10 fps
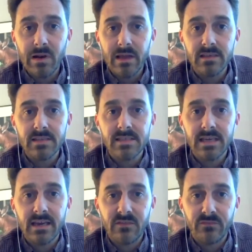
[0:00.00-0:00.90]
plan is to
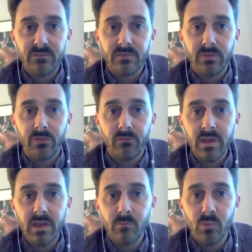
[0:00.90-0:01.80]
have
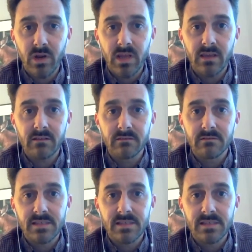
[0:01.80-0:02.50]
3 breeding